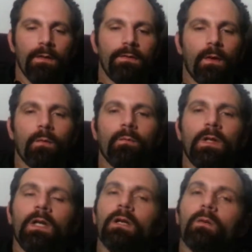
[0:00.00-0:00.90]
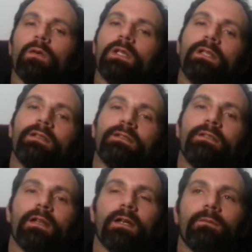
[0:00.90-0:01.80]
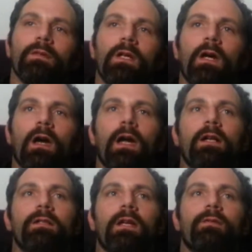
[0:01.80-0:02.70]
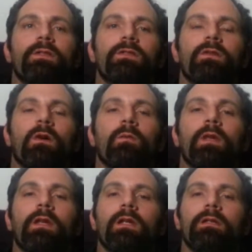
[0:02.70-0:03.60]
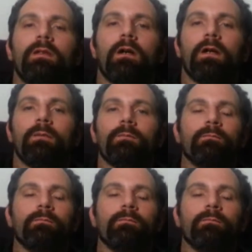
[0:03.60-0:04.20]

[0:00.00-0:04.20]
So, in order to get this done, I actually have to start with time.